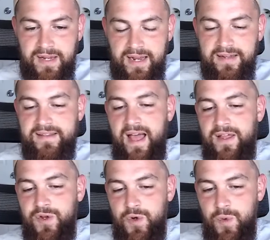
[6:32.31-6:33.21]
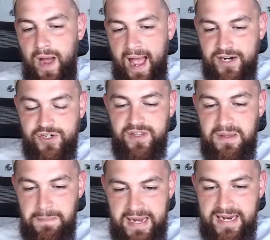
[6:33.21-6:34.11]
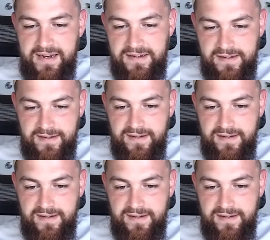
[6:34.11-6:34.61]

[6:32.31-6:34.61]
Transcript: is that you actually mean it.